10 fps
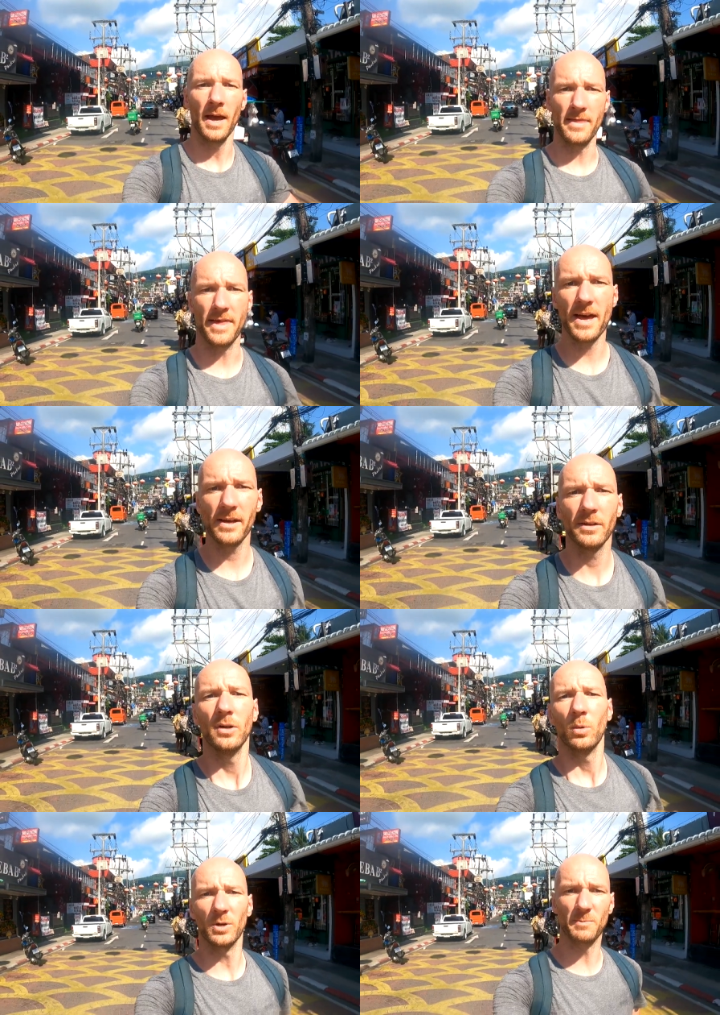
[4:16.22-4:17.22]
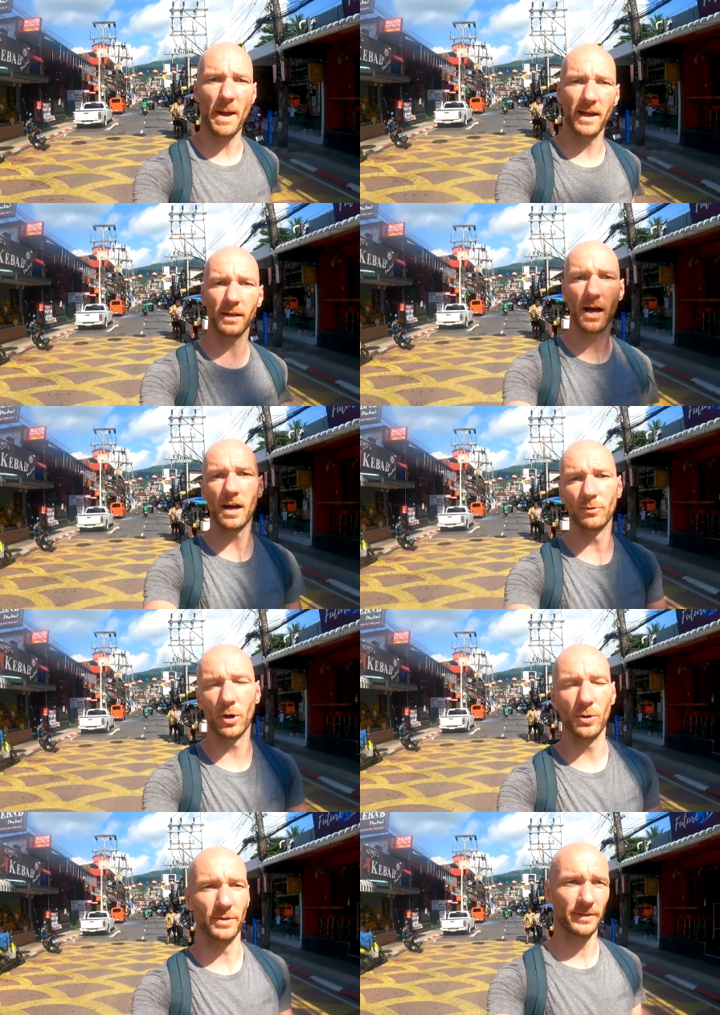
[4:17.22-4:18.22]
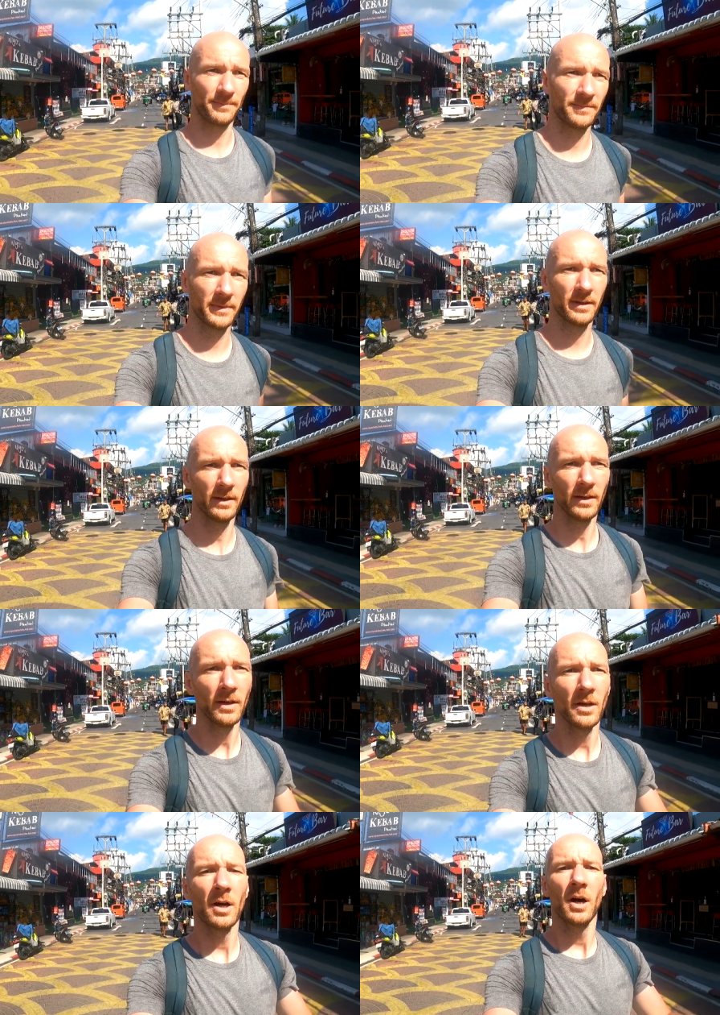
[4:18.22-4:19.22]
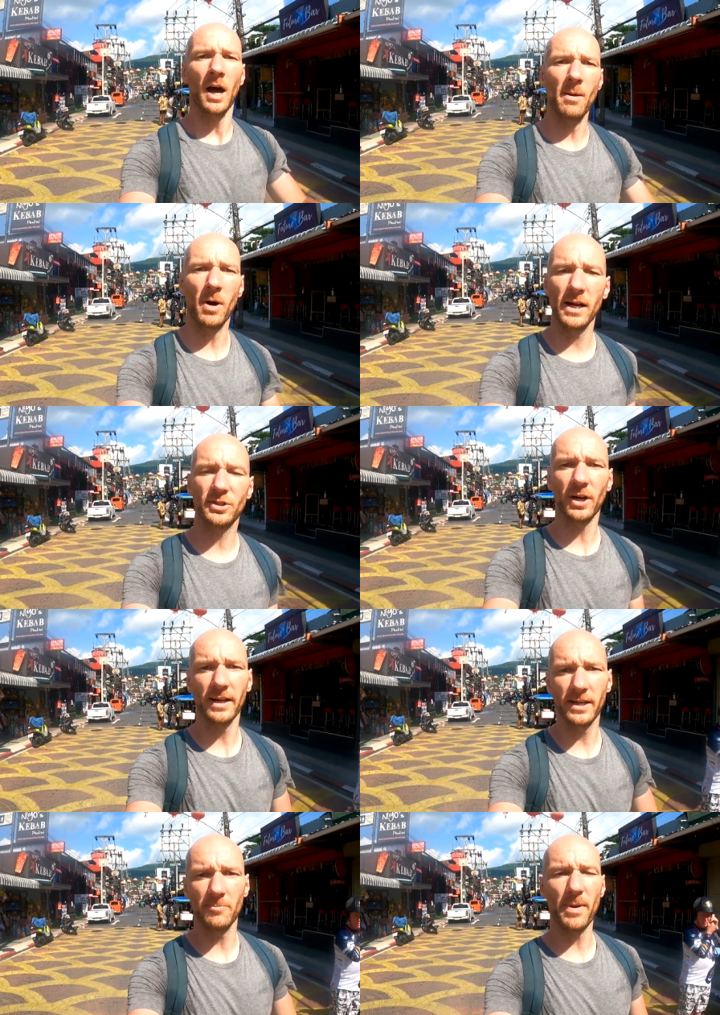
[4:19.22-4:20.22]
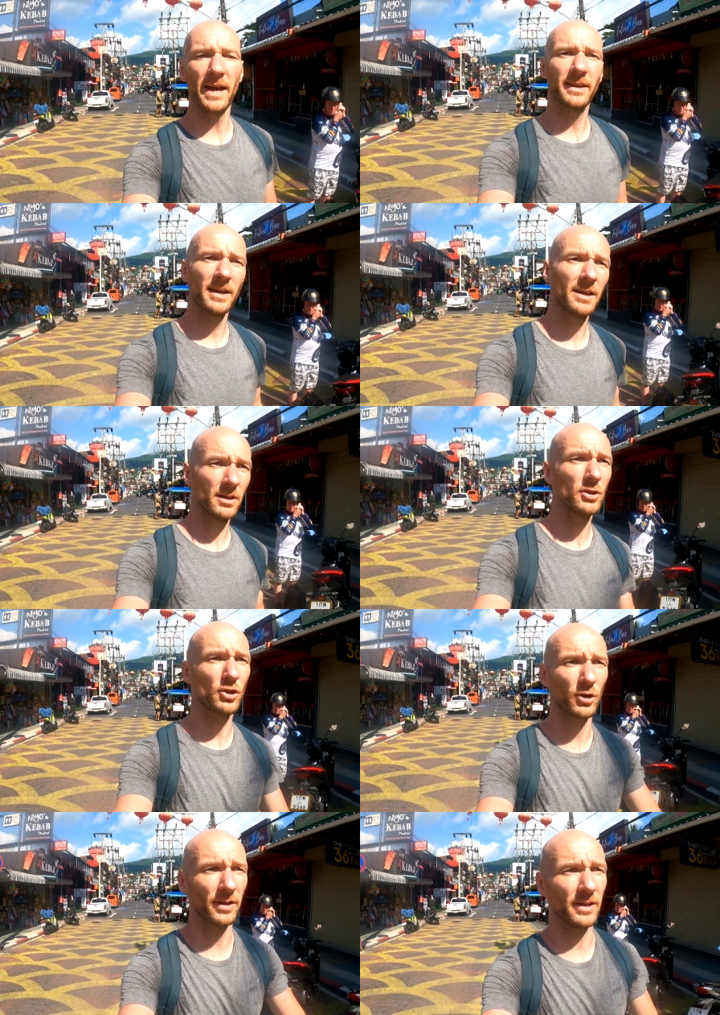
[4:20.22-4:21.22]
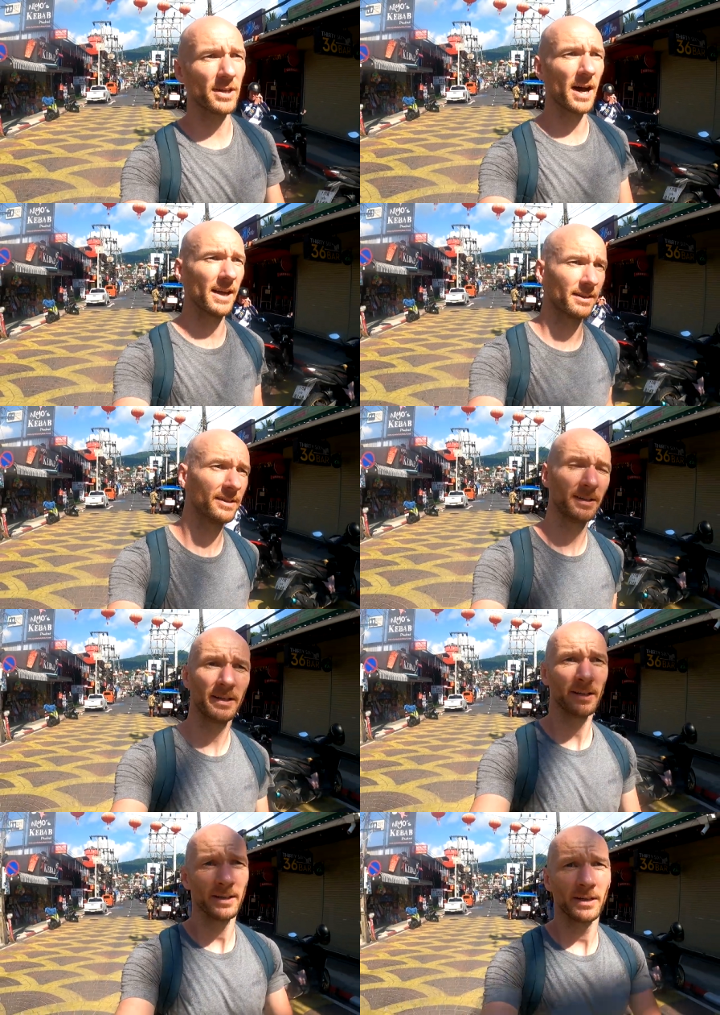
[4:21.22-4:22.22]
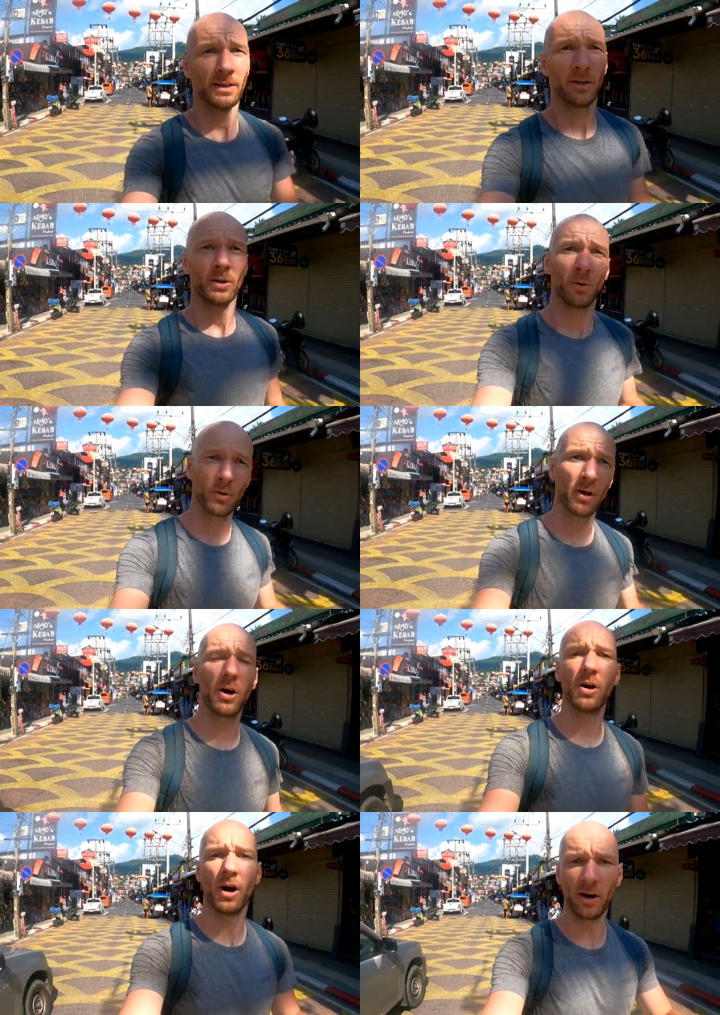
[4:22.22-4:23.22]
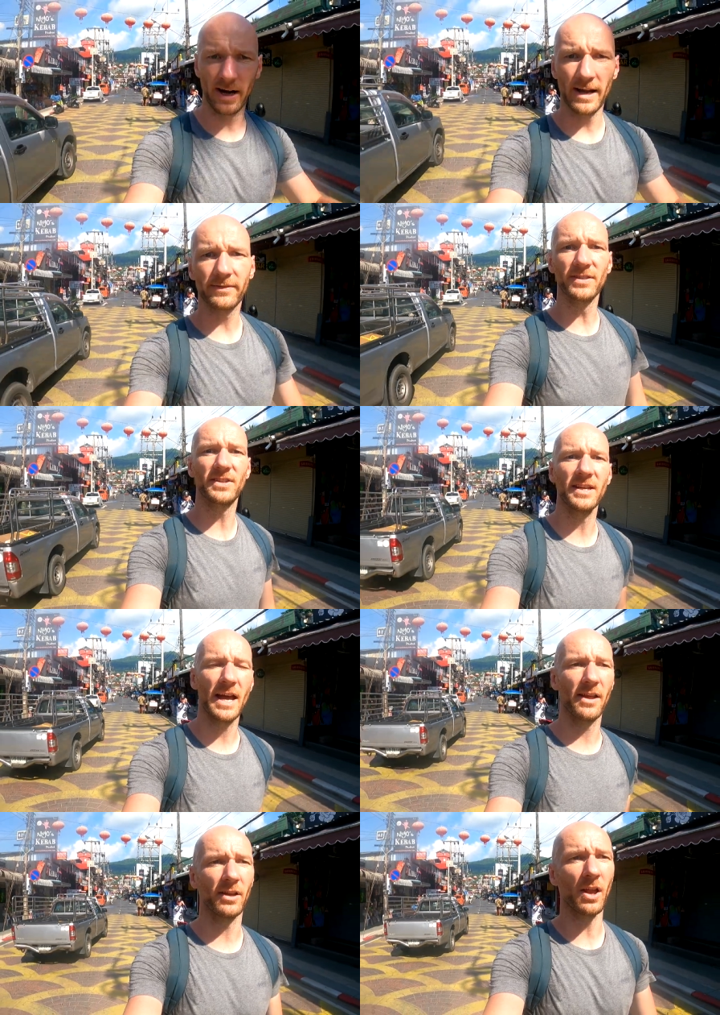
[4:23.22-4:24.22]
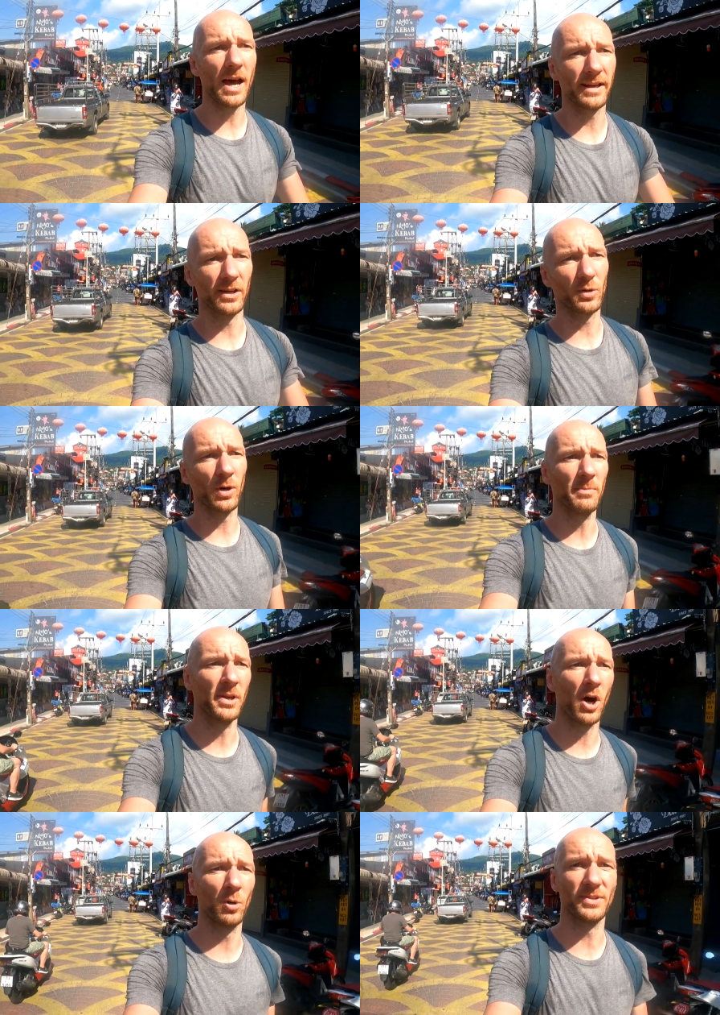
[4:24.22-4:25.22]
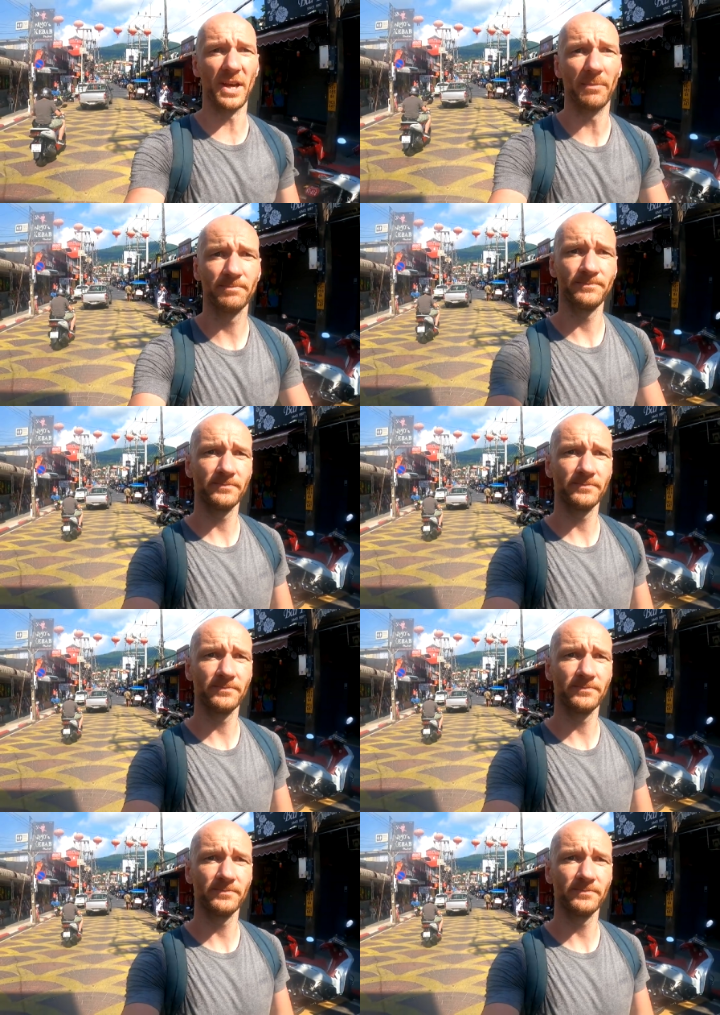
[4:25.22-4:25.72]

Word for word: And that was Bangla Road. I might try and get back here during the night. Although I'm gonna have to see how the lighting equipment holds up.